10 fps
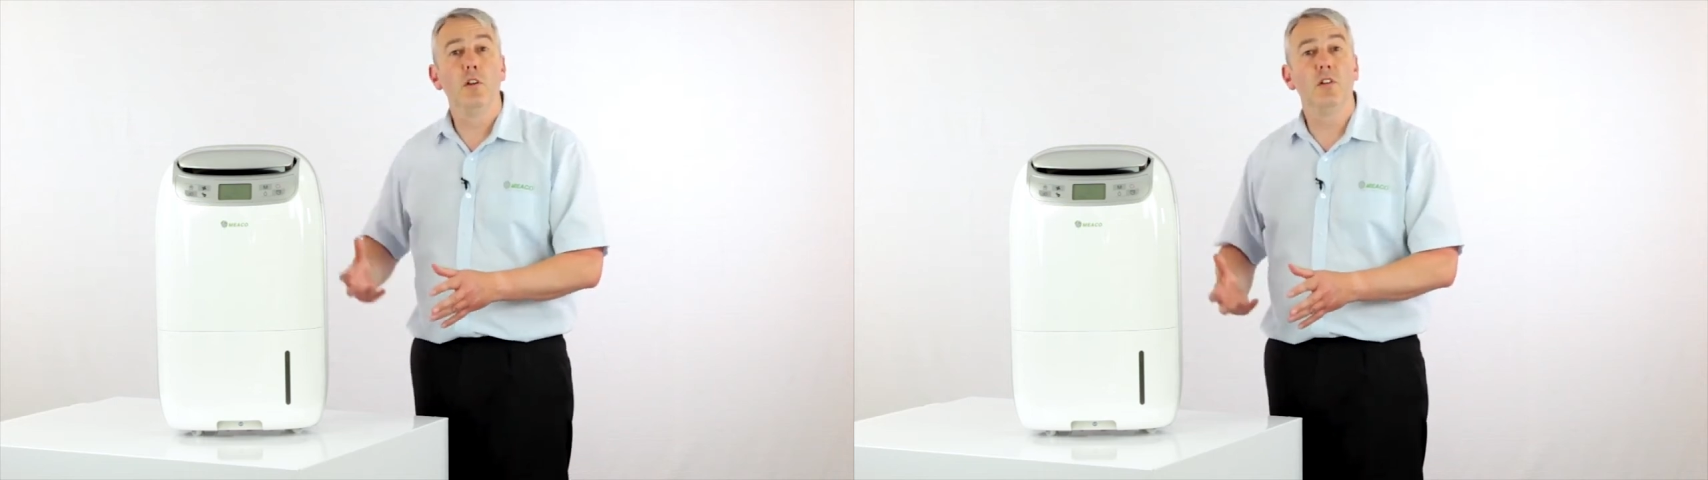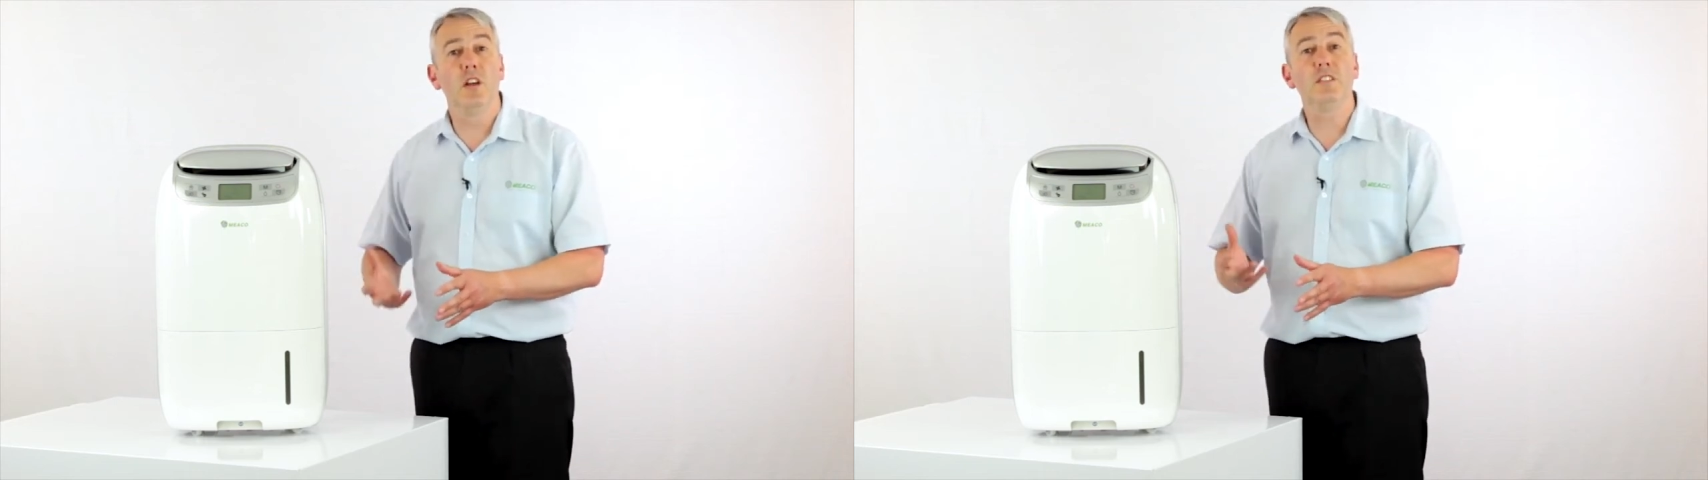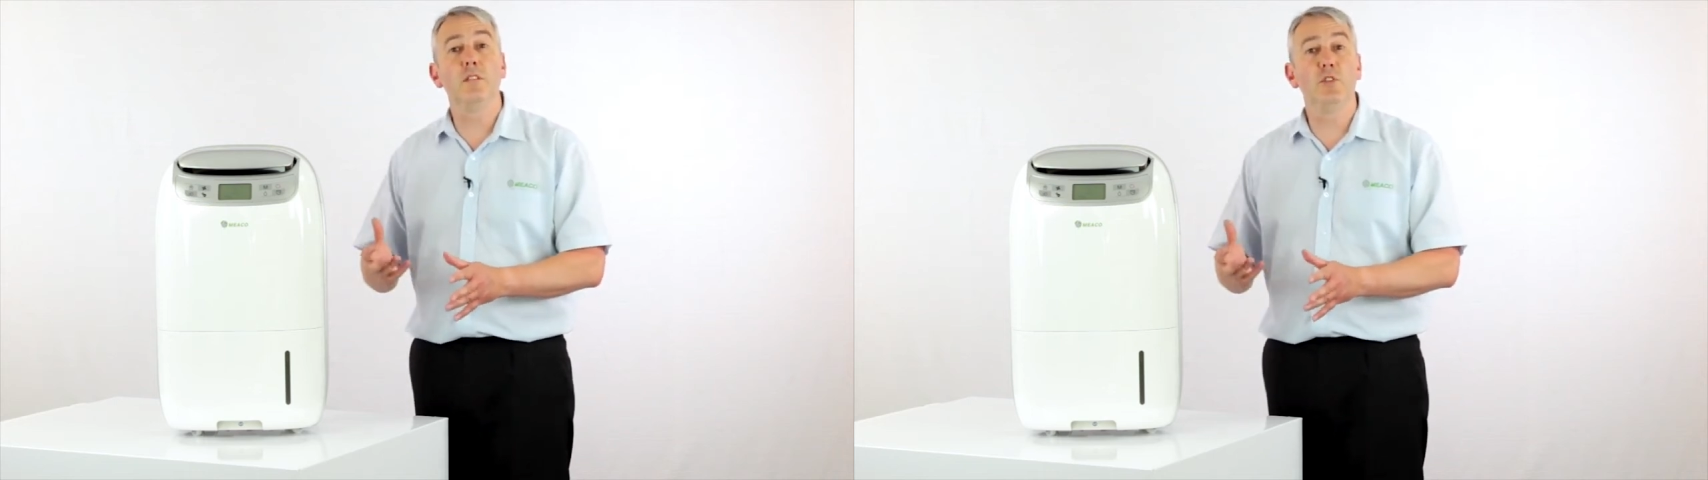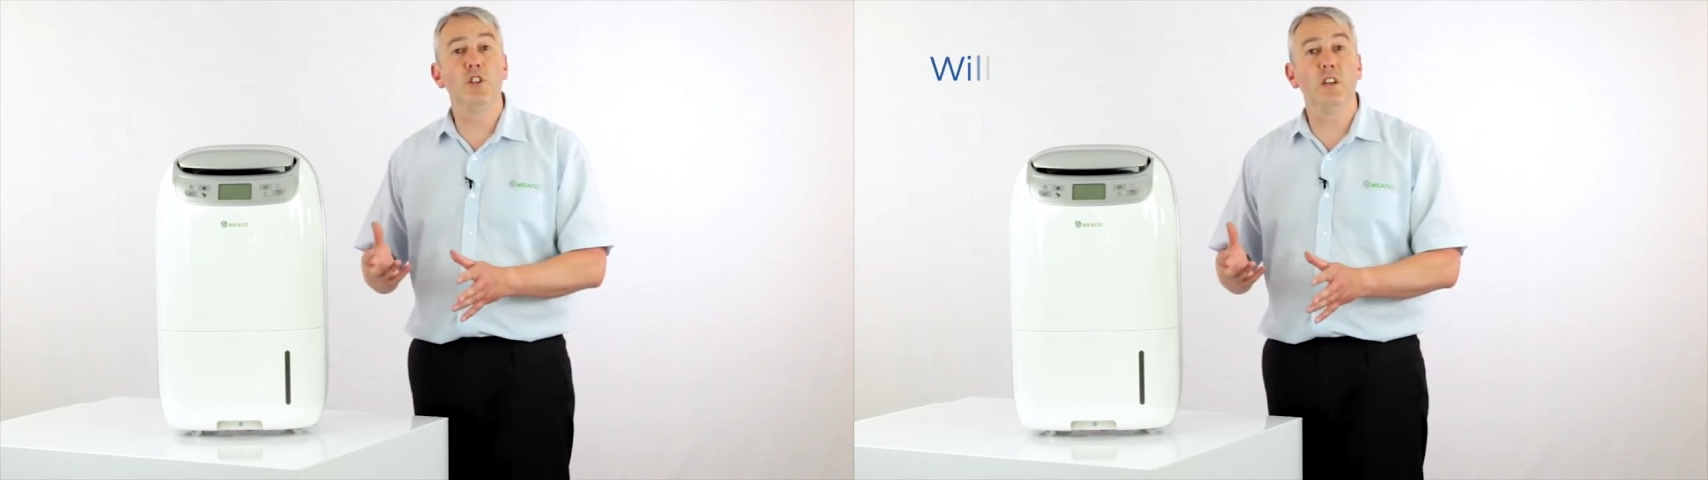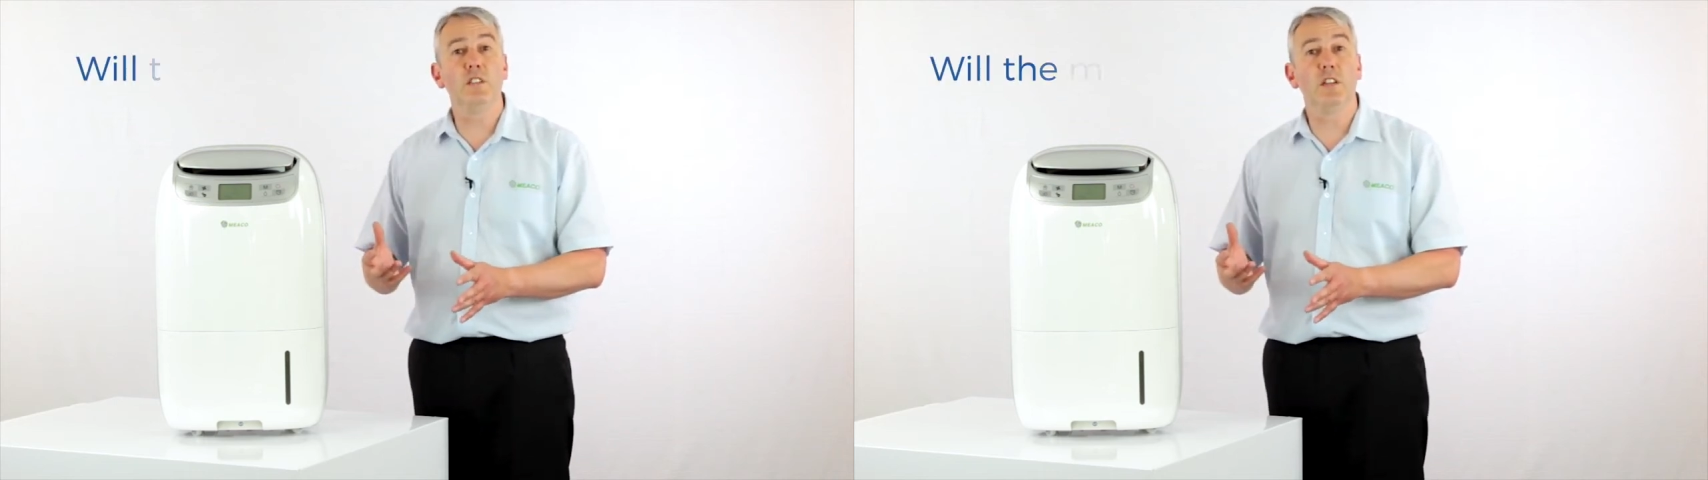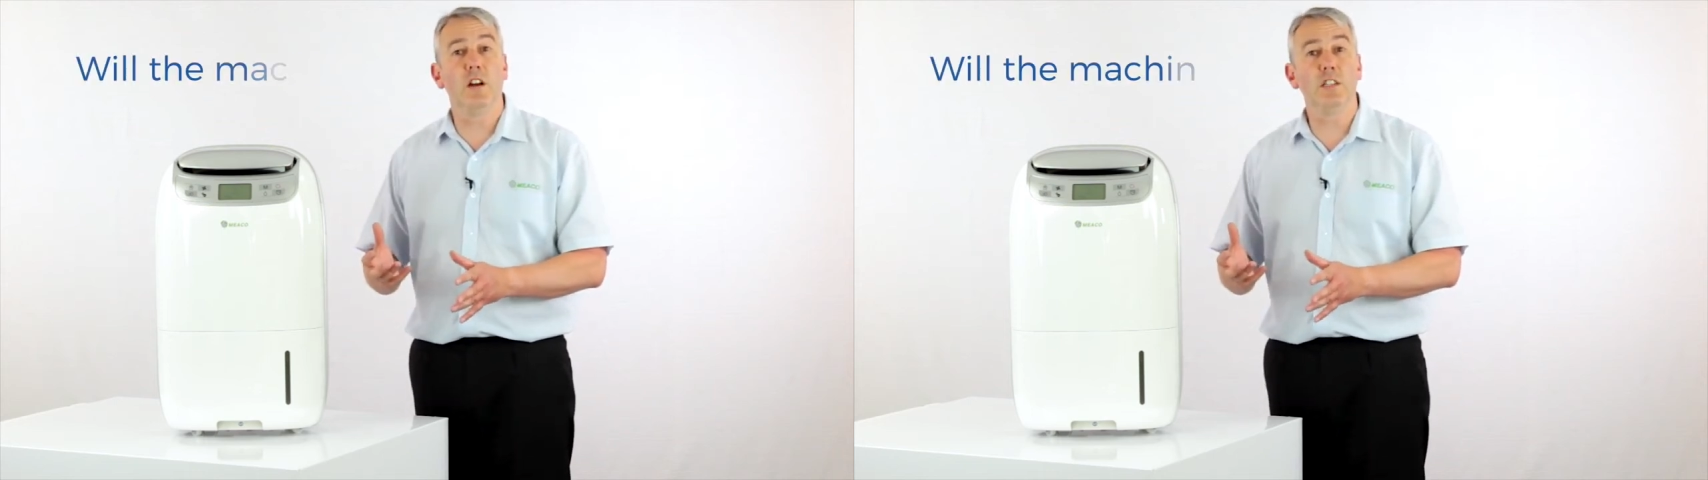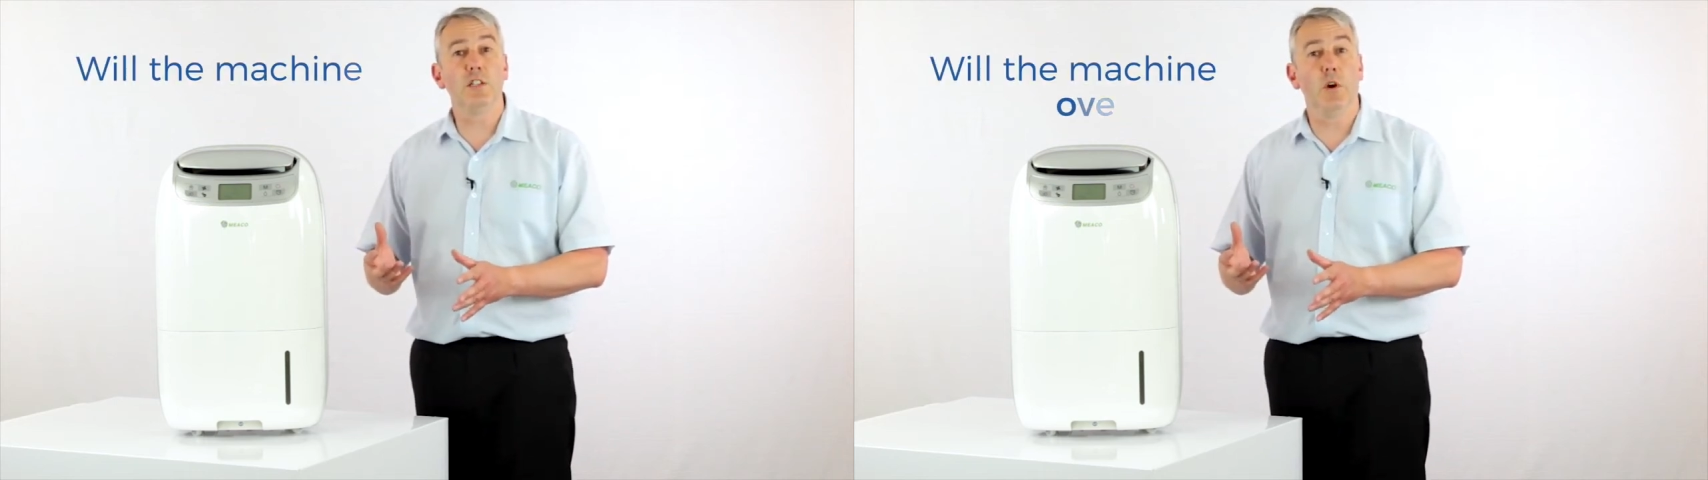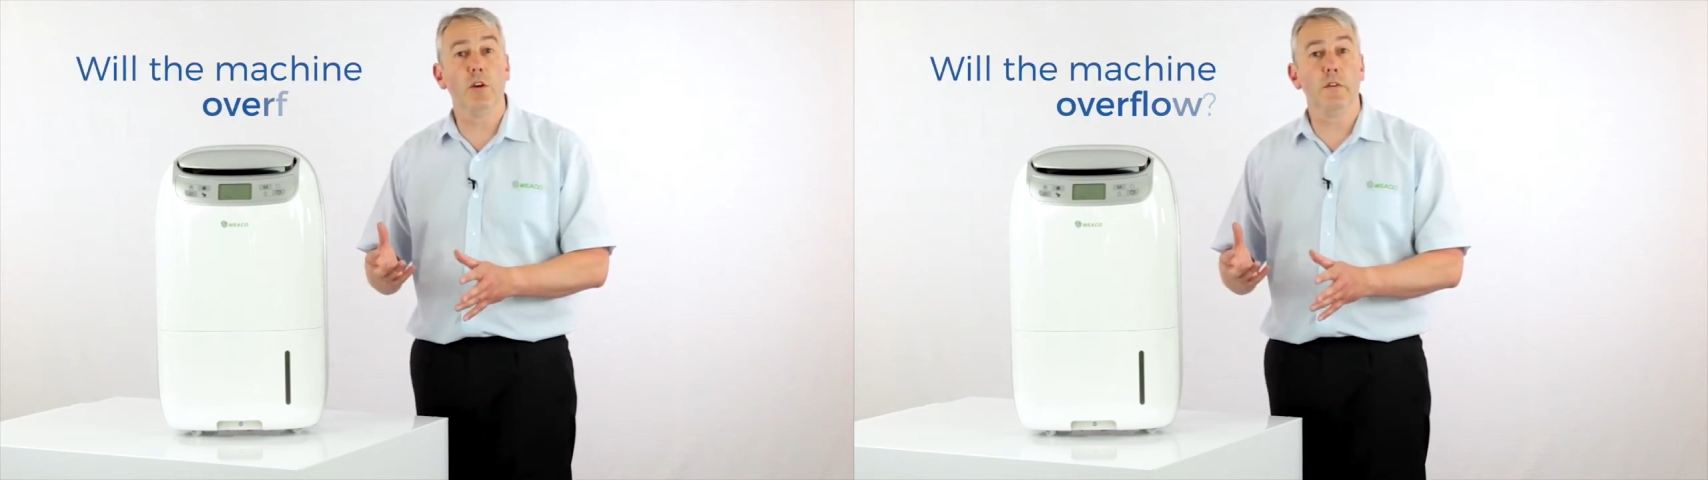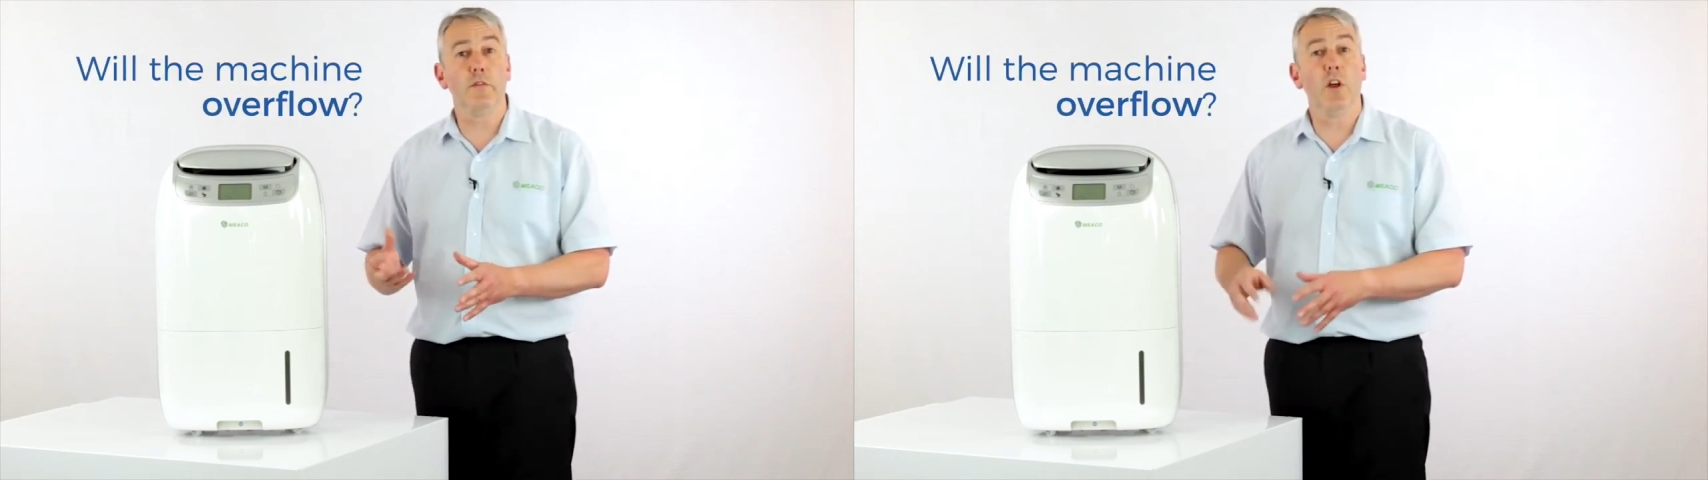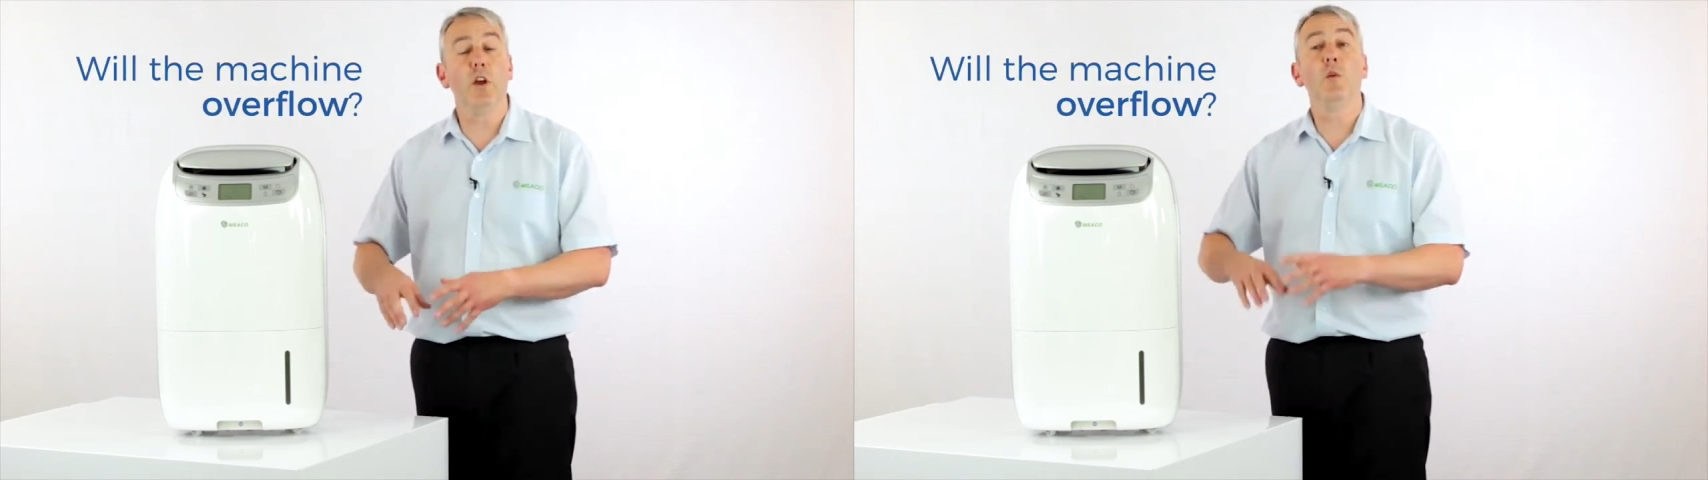Does the machine start to
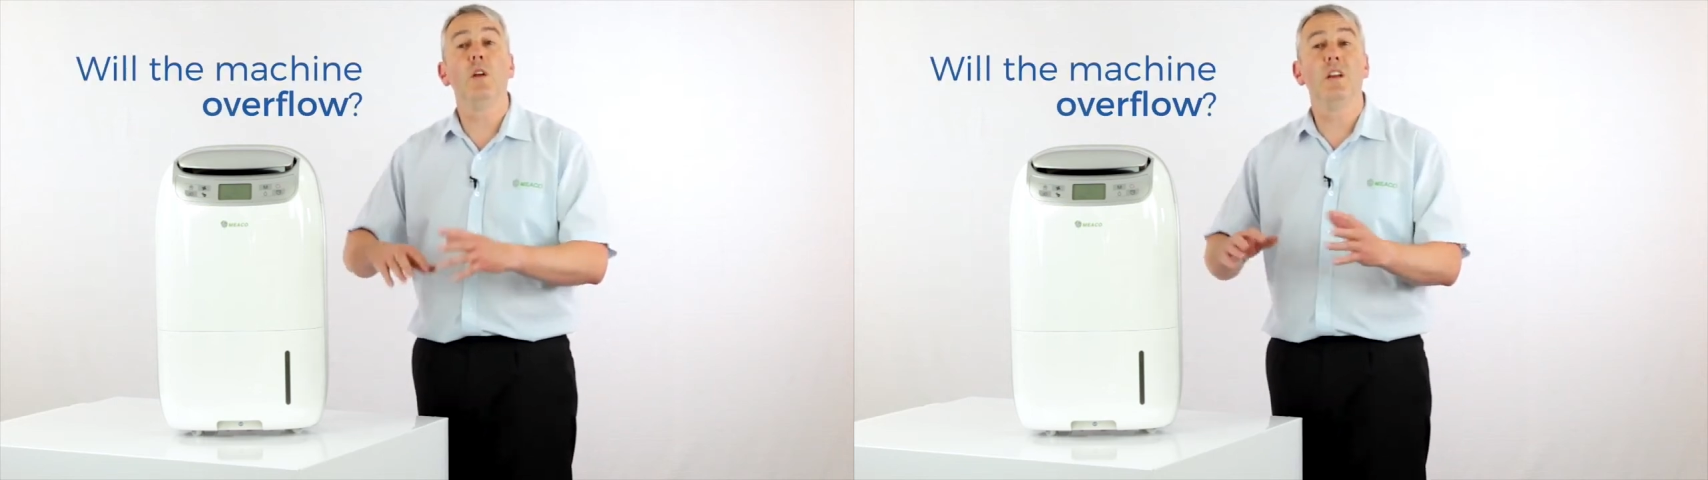overflow?